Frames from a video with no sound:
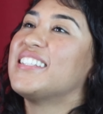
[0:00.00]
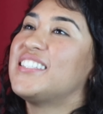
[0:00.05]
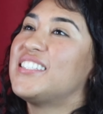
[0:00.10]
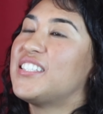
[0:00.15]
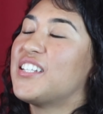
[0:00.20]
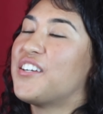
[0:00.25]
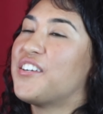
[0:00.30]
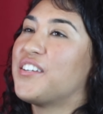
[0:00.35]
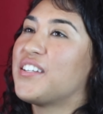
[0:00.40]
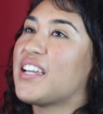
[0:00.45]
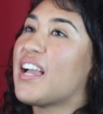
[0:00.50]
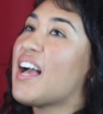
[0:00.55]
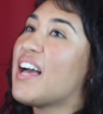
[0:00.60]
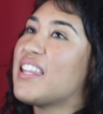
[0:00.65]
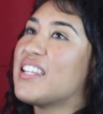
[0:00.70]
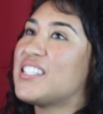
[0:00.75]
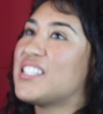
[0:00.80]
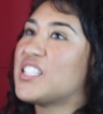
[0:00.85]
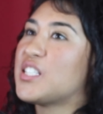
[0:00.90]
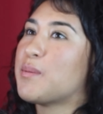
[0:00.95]
so,
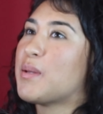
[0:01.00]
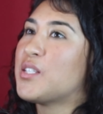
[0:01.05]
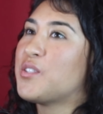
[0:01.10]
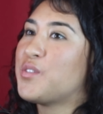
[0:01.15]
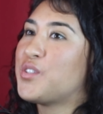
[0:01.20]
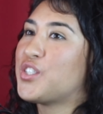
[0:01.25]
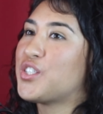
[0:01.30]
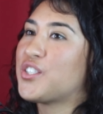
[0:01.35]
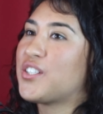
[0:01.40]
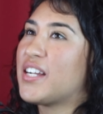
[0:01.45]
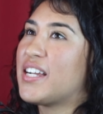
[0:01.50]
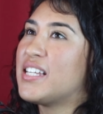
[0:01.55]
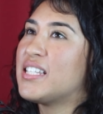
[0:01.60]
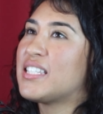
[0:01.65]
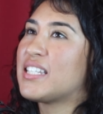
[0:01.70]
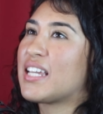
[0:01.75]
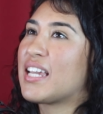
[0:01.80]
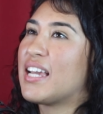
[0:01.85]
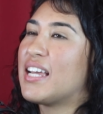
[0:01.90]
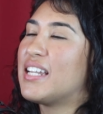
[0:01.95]
the suspense was just
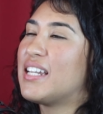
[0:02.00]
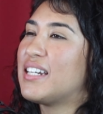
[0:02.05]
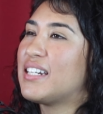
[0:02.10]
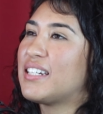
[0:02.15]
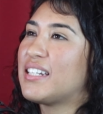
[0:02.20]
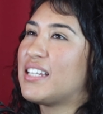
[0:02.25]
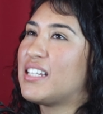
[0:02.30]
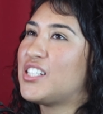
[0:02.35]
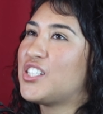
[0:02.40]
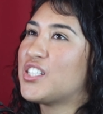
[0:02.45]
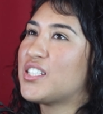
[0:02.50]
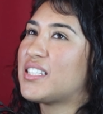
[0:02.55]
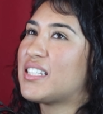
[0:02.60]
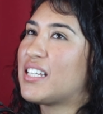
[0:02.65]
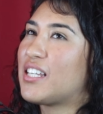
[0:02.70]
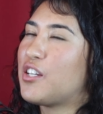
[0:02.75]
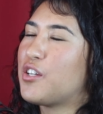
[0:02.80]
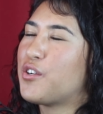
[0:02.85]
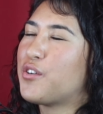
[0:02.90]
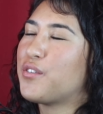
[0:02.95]
crazy. And it's just
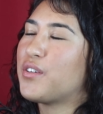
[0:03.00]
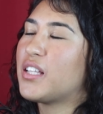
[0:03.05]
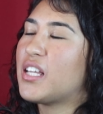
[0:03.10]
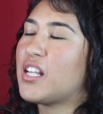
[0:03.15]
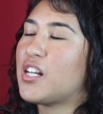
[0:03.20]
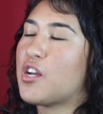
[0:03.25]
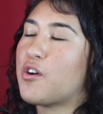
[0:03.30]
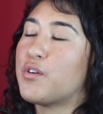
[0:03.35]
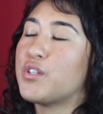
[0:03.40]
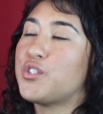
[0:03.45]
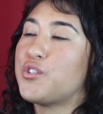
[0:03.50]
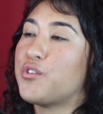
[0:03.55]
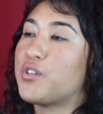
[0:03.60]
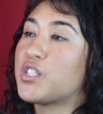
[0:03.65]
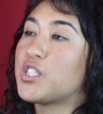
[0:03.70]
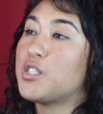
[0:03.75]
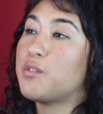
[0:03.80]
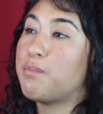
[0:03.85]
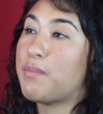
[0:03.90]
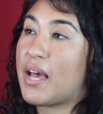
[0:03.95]
like, you don't really know what to
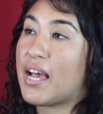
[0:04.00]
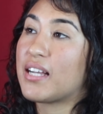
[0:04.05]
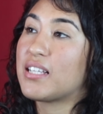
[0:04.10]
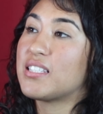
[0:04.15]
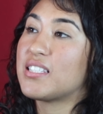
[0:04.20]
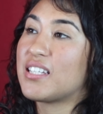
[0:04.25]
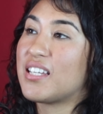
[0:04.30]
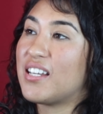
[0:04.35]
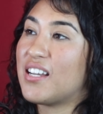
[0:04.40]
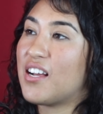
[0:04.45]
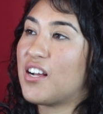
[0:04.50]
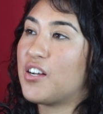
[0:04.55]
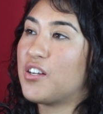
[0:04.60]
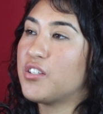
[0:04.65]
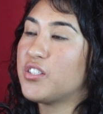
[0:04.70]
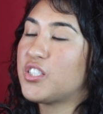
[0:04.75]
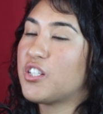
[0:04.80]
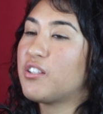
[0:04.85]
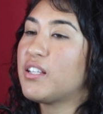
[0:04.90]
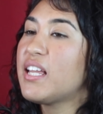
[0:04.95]
expect,
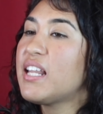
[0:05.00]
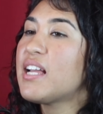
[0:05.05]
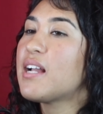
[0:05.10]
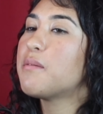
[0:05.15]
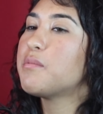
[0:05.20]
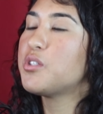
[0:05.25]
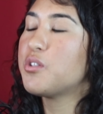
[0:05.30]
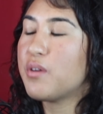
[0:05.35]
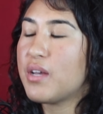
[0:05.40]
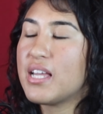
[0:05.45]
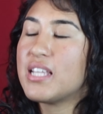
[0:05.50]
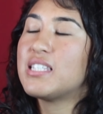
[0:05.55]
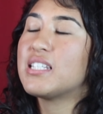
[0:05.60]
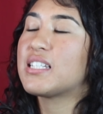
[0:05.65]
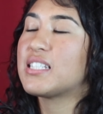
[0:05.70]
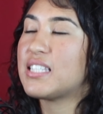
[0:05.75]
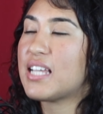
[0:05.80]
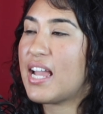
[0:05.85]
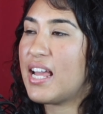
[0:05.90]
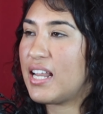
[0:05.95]
So leading up to it, it's
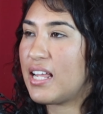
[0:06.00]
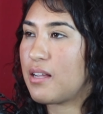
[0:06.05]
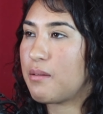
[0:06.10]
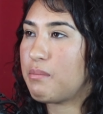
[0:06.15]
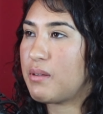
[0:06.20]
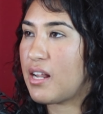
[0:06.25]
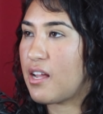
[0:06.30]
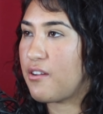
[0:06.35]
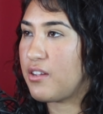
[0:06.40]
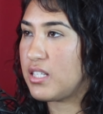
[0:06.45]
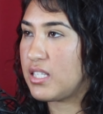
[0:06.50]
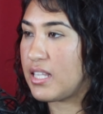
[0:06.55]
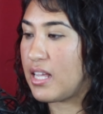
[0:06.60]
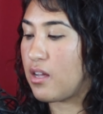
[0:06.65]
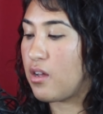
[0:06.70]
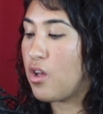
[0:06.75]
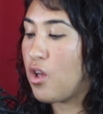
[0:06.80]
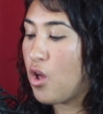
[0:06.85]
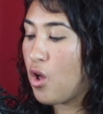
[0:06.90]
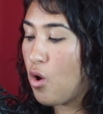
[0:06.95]
exciting. But I always
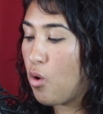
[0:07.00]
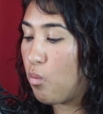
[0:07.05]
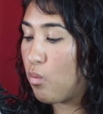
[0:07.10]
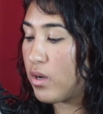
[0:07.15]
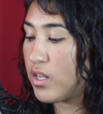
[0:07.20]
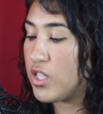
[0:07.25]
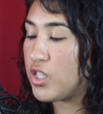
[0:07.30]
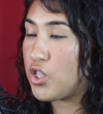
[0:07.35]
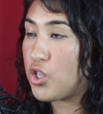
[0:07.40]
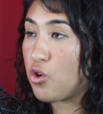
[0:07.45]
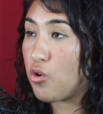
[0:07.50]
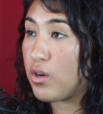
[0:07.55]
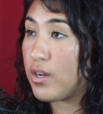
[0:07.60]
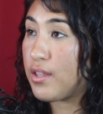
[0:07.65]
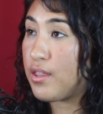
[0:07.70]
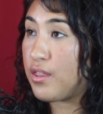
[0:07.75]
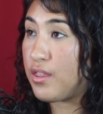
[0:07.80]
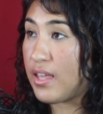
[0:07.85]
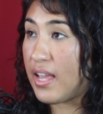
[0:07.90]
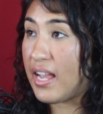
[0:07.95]
say once
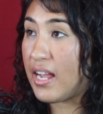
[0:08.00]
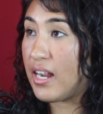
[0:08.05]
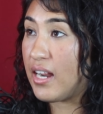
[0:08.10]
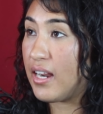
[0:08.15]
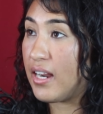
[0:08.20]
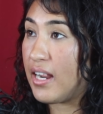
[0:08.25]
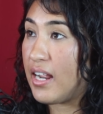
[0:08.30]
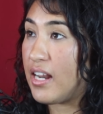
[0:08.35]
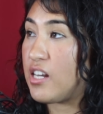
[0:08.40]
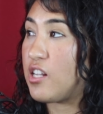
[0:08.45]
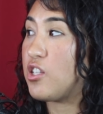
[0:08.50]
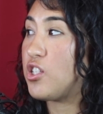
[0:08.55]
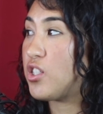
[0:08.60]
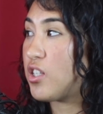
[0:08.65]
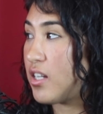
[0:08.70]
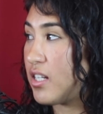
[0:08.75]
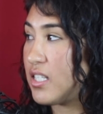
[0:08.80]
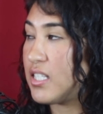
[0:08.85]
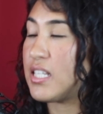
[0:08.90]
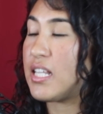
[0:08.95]
you're there and you
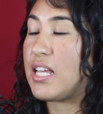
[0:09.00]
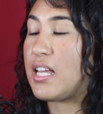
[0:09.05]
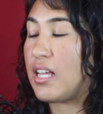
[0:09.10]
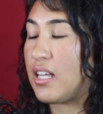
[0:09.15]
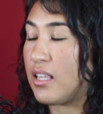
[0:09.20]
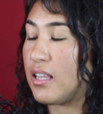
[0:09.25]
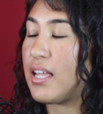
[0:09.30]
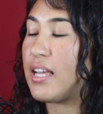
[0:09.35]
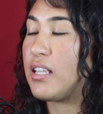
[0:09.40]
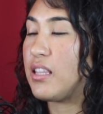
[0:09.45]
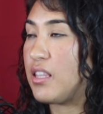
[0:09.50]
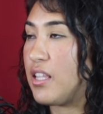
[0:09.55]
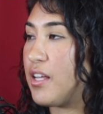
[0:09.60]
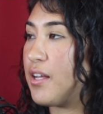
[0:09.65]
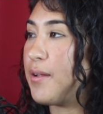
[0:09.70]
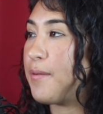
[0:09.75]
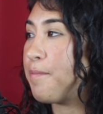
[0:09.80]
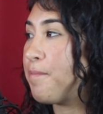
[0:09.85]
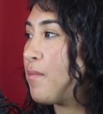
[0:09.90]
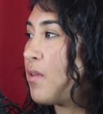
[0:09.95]
start seeing like
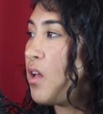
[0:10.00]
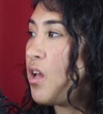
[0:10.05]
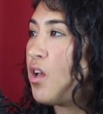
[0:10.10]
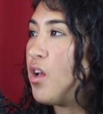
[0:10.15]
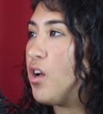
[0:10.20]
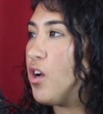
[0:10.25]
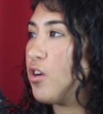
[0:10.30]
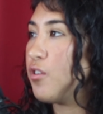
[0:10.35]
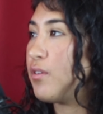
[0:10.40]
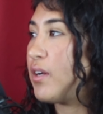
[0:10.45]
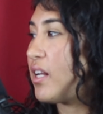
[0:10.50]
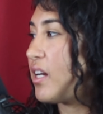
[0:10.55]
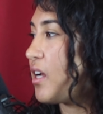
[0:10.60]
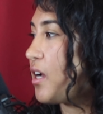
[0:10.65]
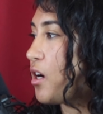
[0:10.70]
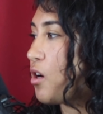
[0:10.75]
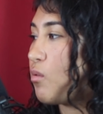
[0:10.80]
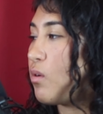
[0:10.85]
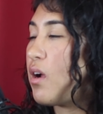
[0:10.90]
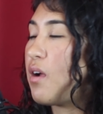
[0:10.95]
the
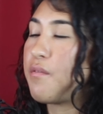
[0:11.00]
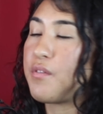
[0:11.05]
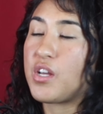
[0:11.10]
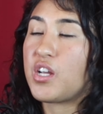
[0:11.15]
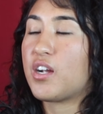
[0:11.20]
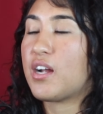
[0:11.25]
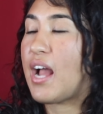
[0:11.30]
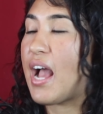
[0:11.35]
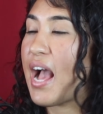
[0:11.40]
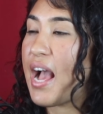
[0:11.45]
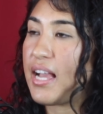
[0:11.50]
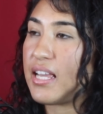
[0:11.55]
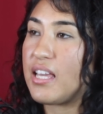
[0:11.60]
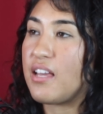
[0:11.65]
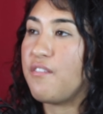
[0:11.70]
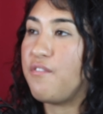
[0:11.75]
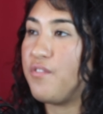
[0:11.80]
arena or wherever you're at get